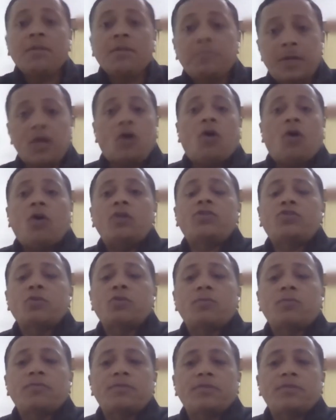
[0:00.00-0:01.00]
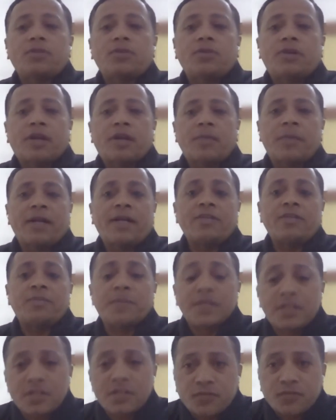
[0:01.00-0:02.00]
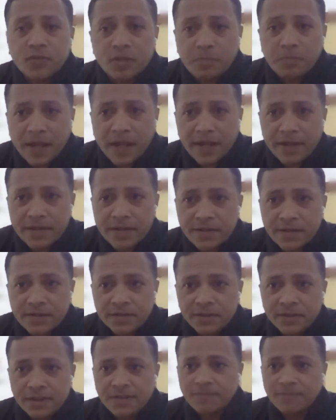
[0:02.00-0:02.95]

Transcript: but also, tremendous business for the buyers.